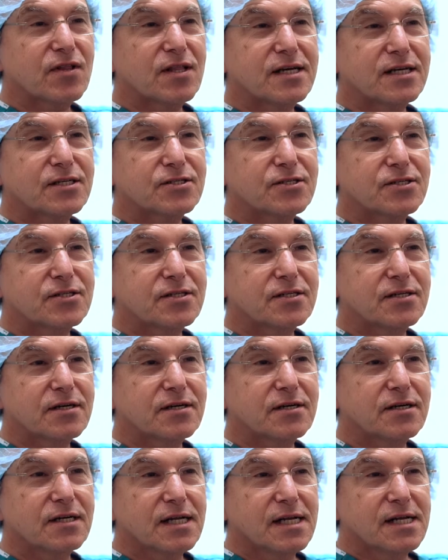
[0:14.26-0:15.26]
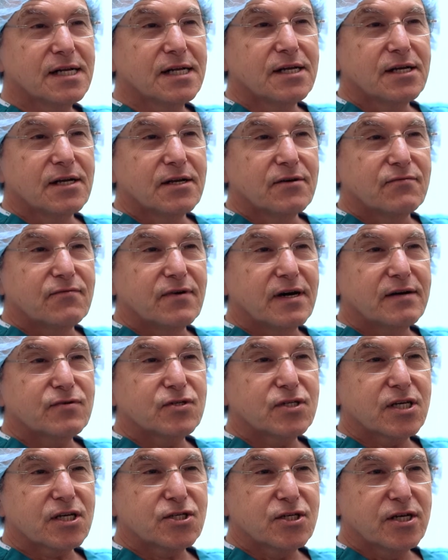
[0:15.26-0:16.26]
the last 5 or
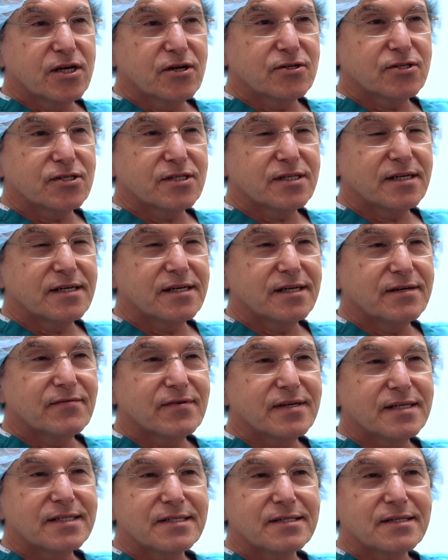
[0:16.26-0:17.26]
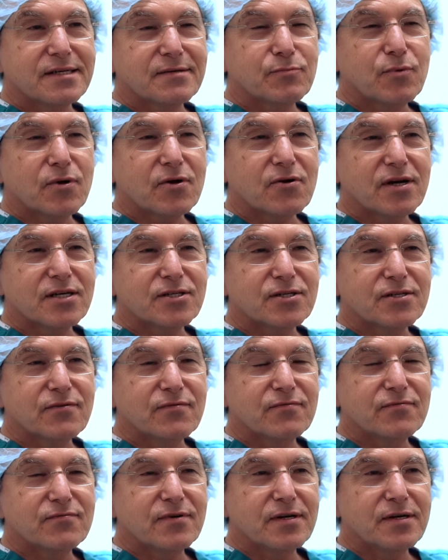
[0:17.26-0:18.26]
6 years, I've had
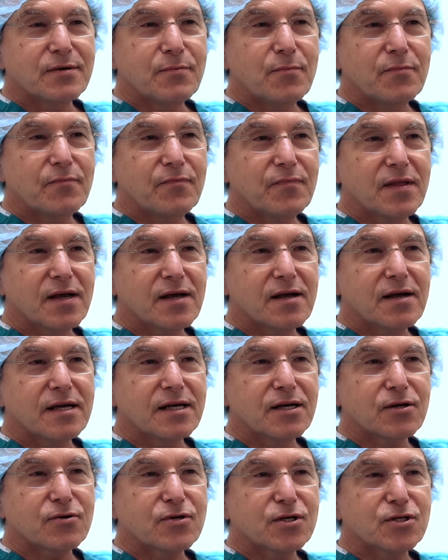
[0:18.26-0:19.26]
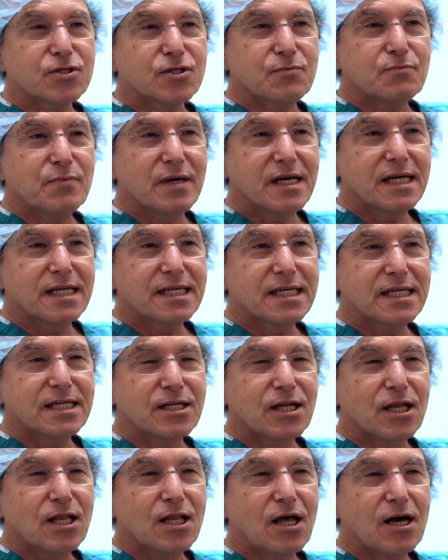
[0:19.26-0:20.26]
progressive increase in pain
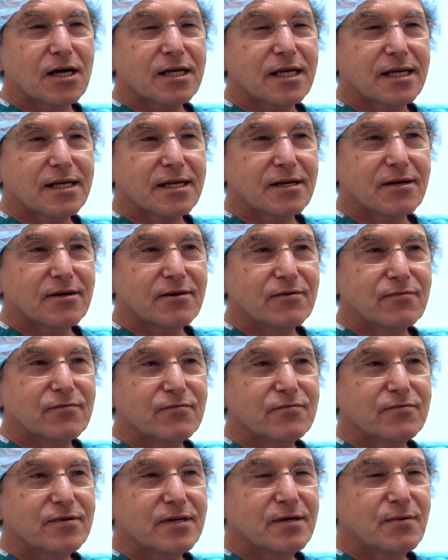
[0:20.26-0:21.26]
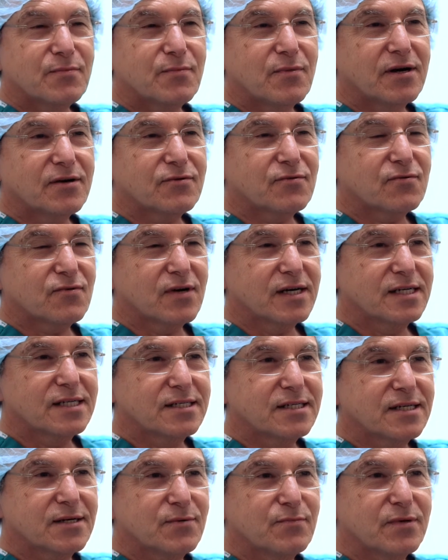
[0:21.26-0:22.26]
and locking of my
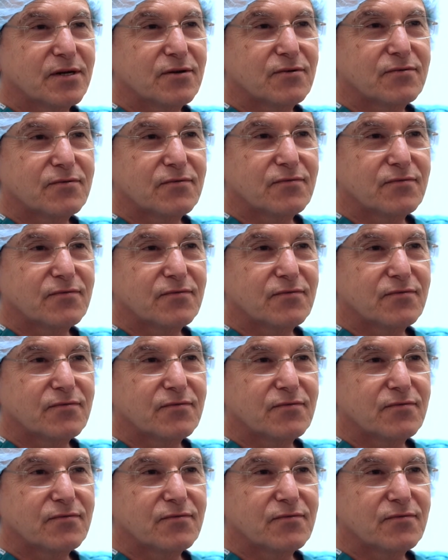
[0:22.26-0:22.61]
right middle